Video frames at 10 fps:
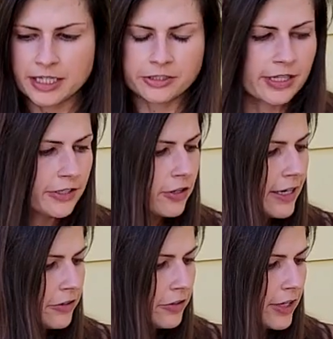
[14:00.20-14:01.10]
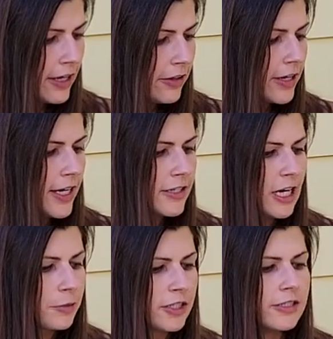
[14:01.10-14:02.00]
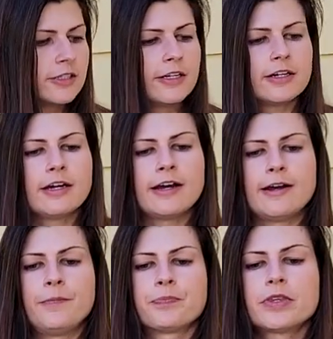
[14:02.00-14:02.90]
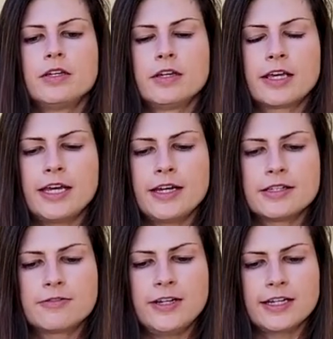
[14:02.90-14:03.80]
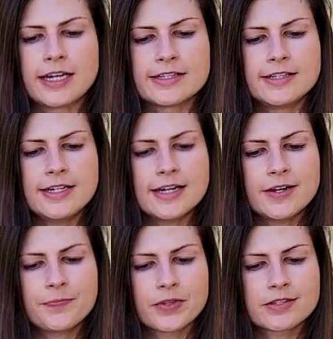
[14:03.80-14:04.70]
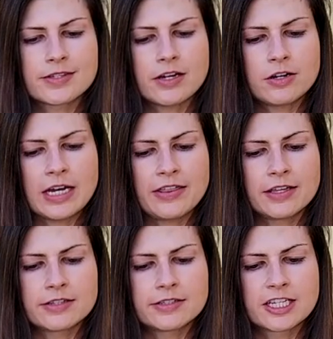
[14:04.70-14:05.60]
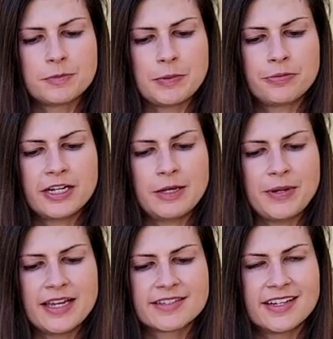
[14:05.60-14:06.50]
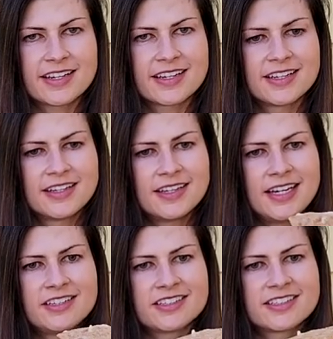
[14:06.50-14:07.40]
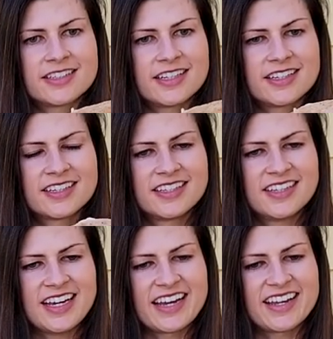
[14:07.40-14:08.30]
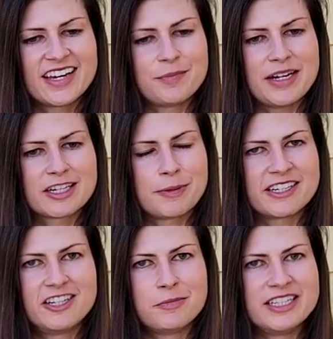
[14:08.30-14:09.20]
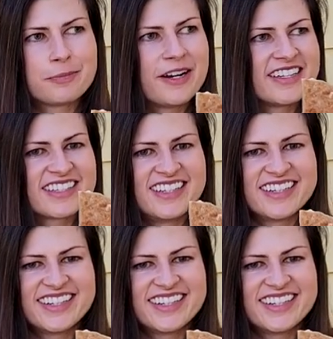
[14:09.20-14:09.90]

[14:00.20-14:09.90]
Let's let's go ahead and do the other kids option, the um, kids vegan quesadilla. So I think this is gonna be pretty basic. It just uh, I, I'm not expecting too many surprises here.